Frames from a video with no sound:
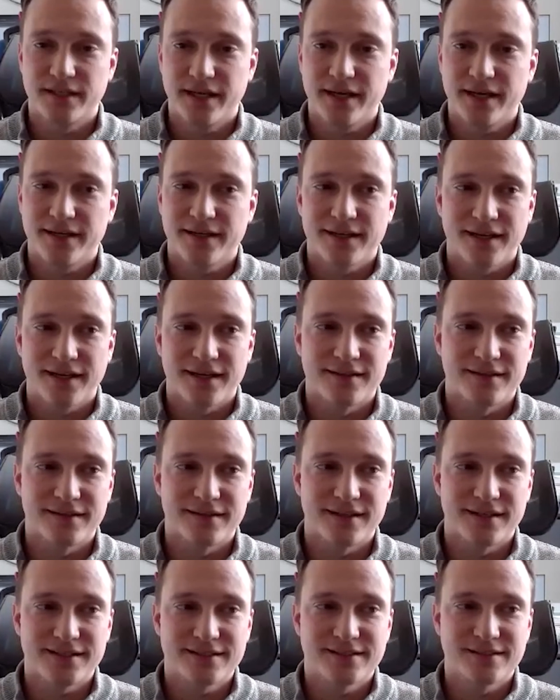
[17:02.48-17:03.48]
yeah i
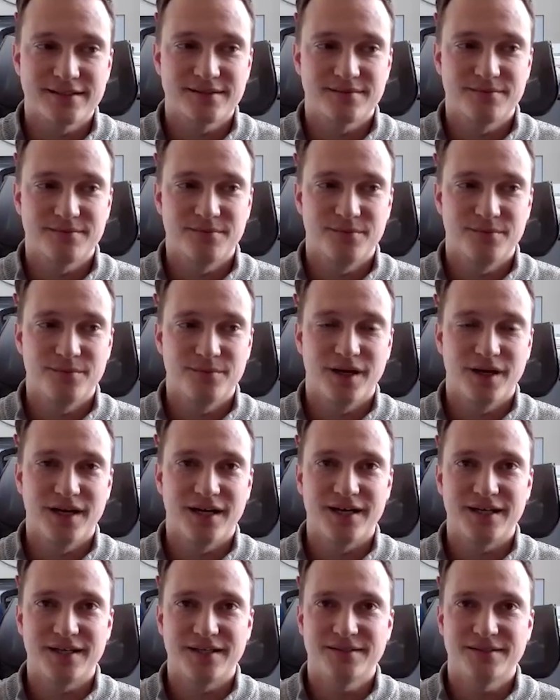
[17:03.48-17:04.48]
think that's
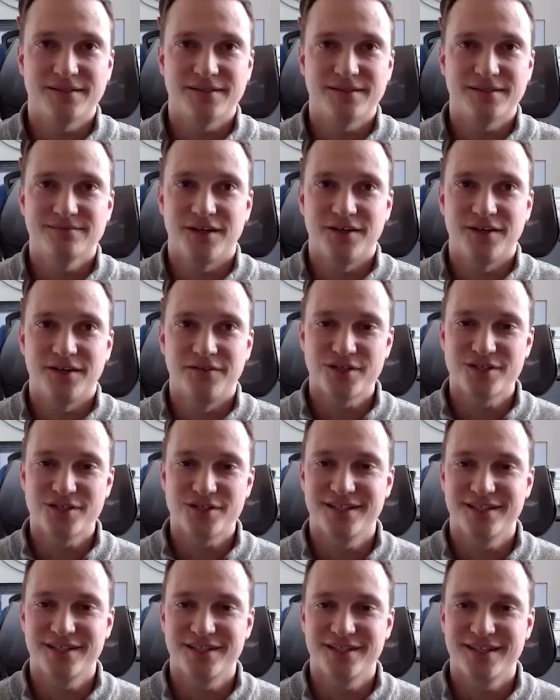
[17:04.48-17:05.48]
uh
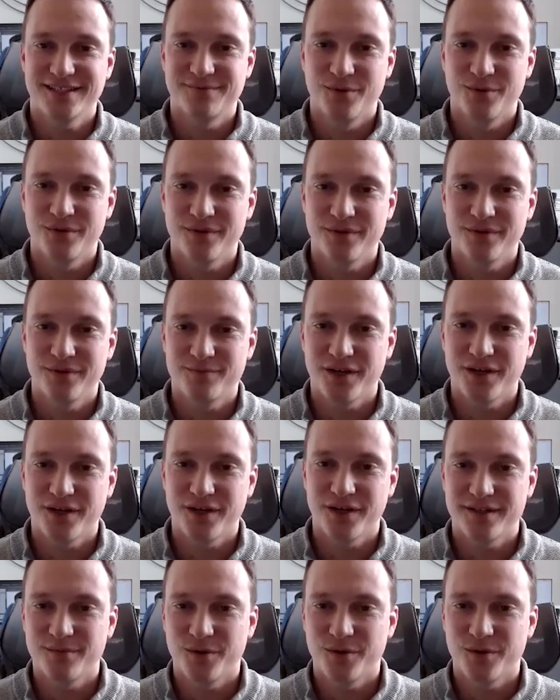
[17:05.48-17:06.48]
unfortunately that's more
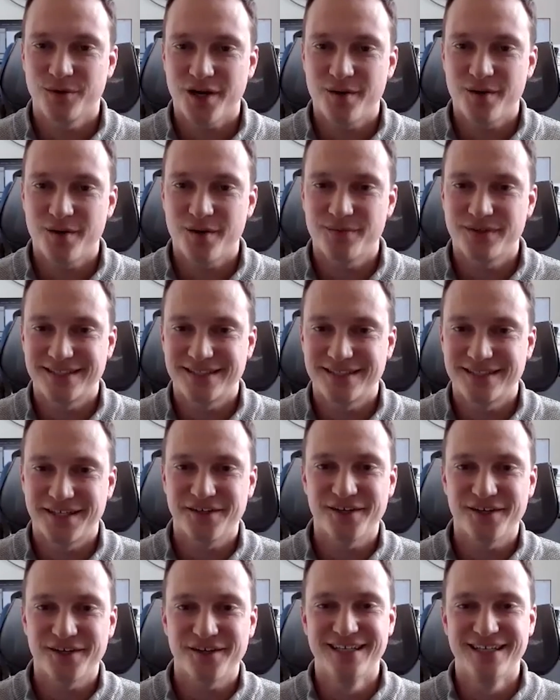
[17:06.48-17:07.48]
probably the more common
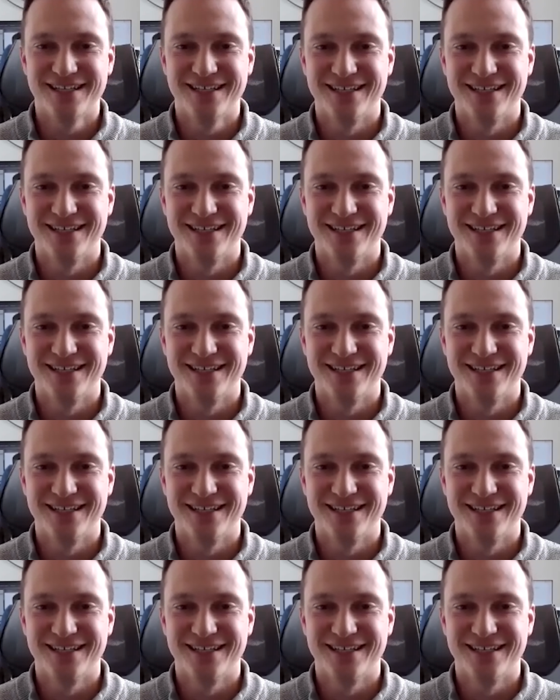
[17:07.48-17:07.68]
scenario